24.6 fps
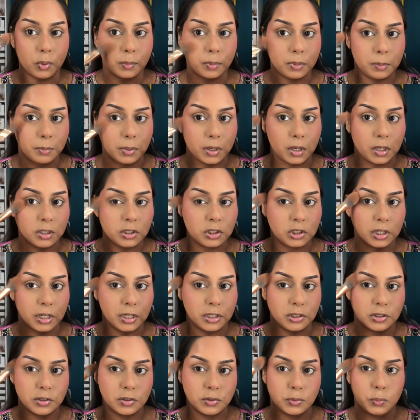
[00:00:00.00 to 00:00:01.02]
with blush,
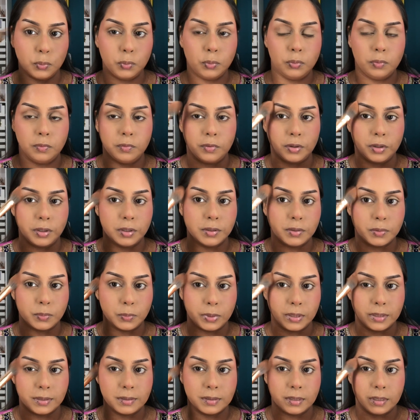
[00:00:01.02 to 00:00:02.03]
I just go over it
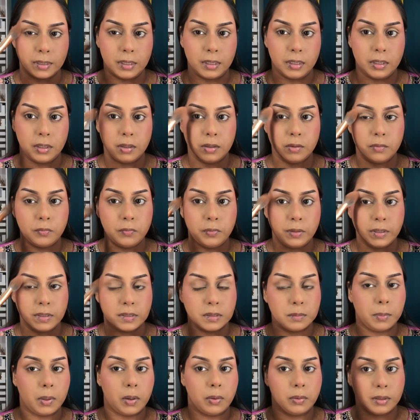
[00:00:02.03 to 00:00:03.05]
with a face
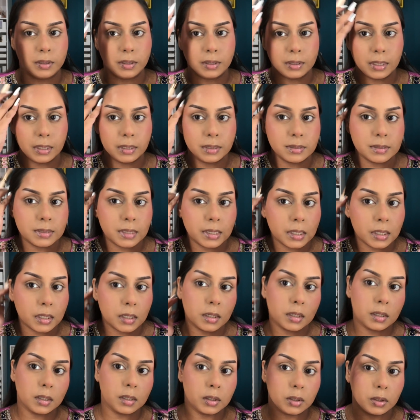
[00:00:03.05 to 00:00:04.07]
powder that is like
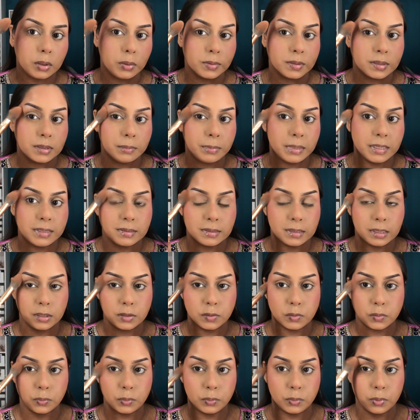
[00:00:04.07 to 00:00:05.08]
close to my skin
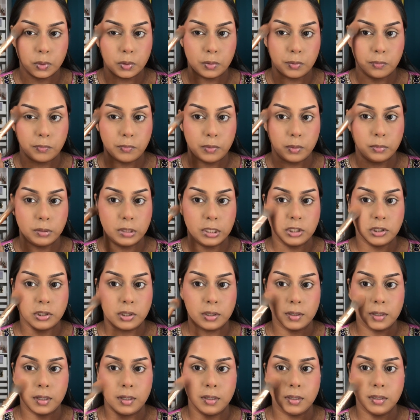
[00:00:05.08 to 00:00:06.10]
tone or
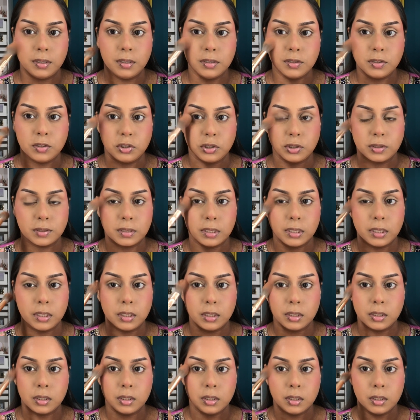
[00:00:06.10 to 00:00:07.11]
foundation color to just like
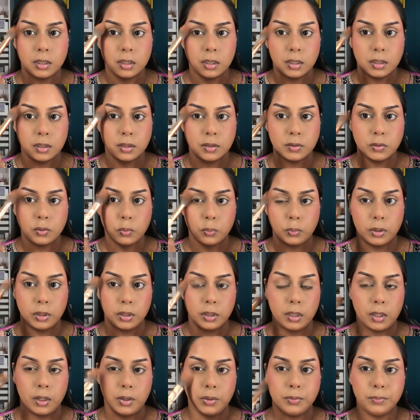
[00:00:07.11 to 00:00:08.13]
tone it
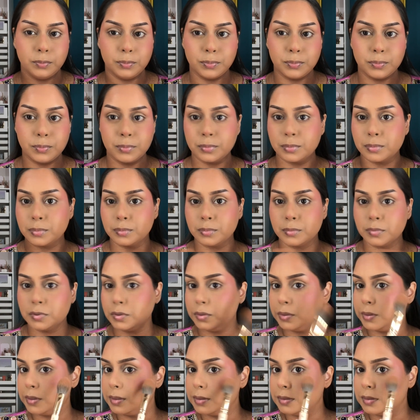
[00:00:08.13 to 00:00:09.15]
down. So
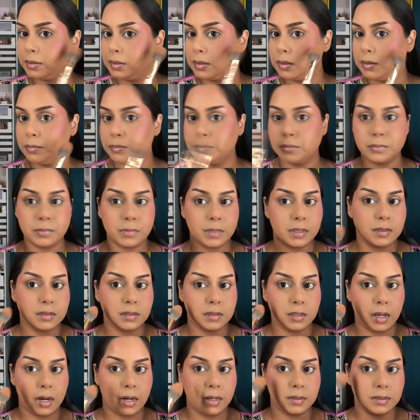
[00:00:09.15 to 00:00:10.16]
you can see it's
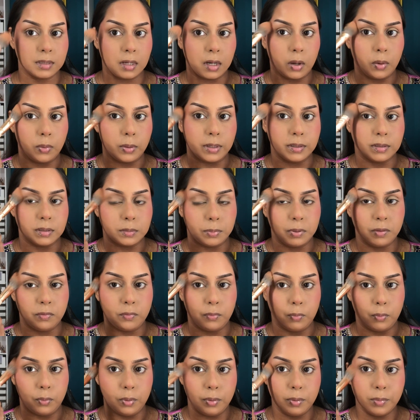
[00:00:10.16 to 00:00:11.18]
not as loud as
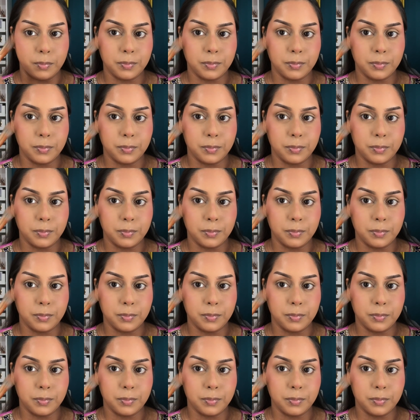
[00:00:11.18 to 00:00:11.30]
before.